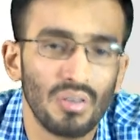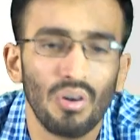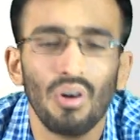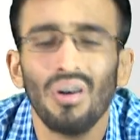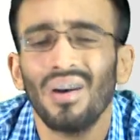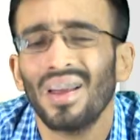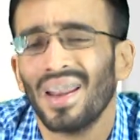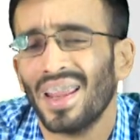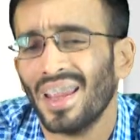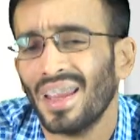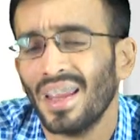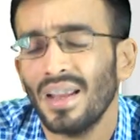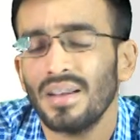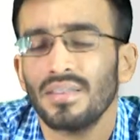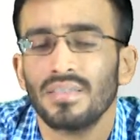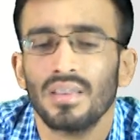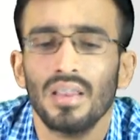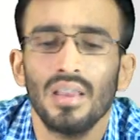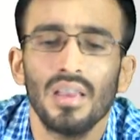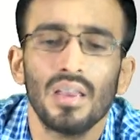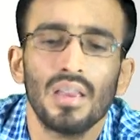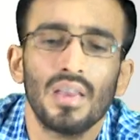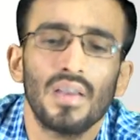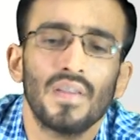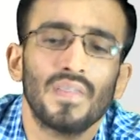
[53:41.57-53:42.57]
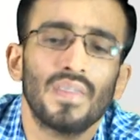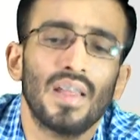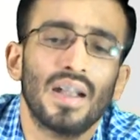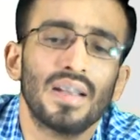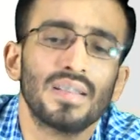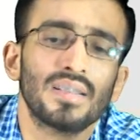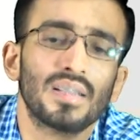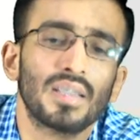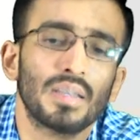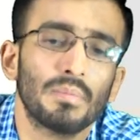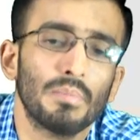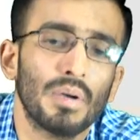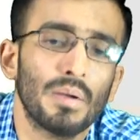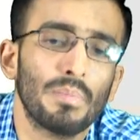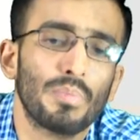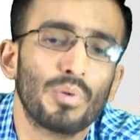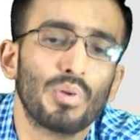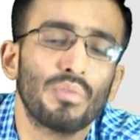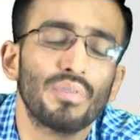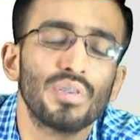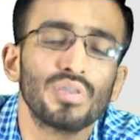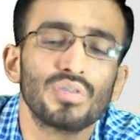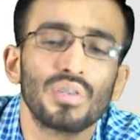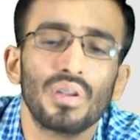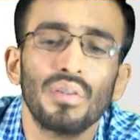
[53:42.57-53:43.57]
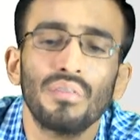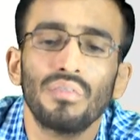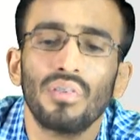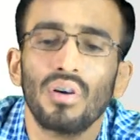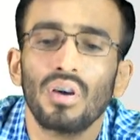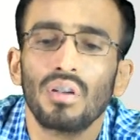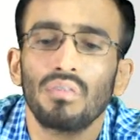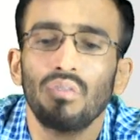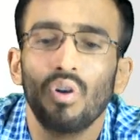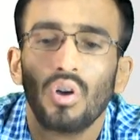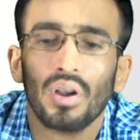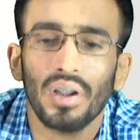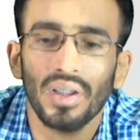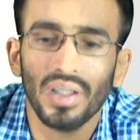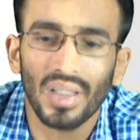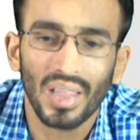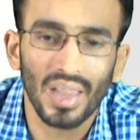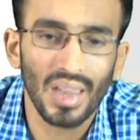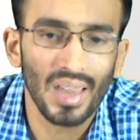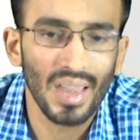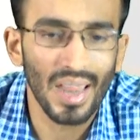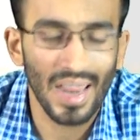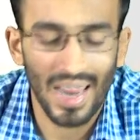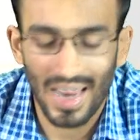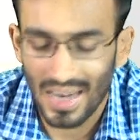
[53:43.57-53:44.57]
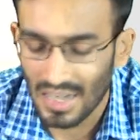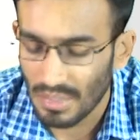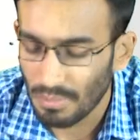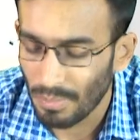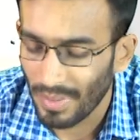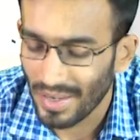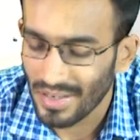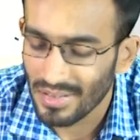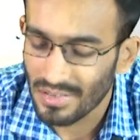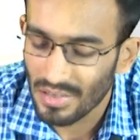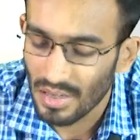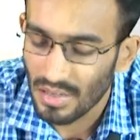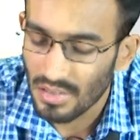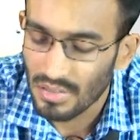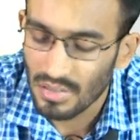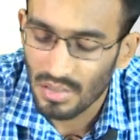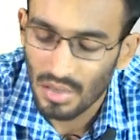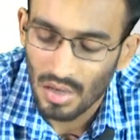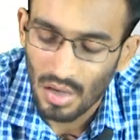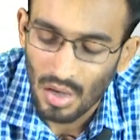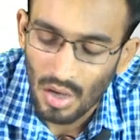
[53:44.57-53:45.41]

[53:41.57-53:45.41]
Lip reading: or I can say that is nothing but provision for warranty expenses.